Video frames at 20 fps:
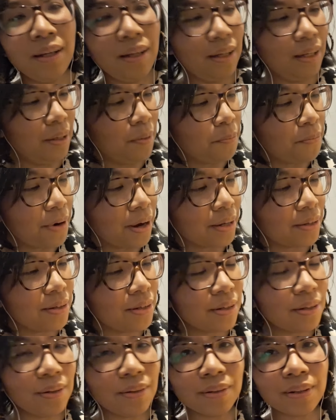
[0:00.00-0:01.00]
a
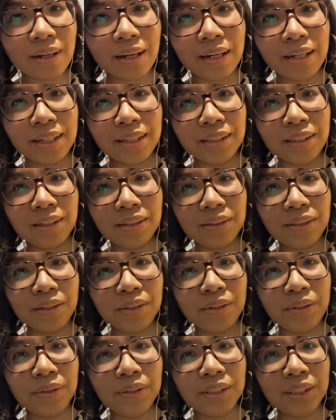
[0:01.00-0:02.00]
practical guide
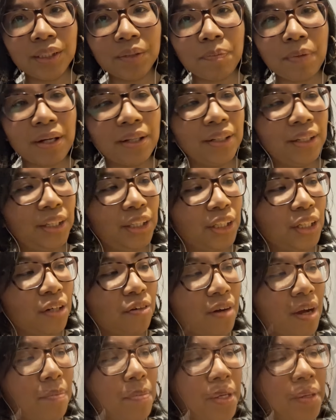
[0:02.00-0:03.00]
to Spanish
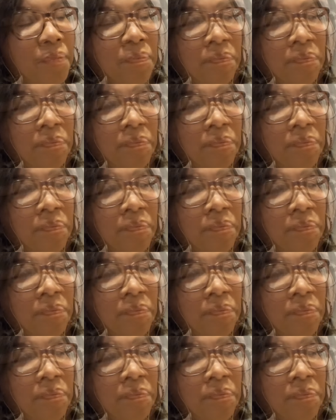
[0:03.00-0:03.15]
grammar.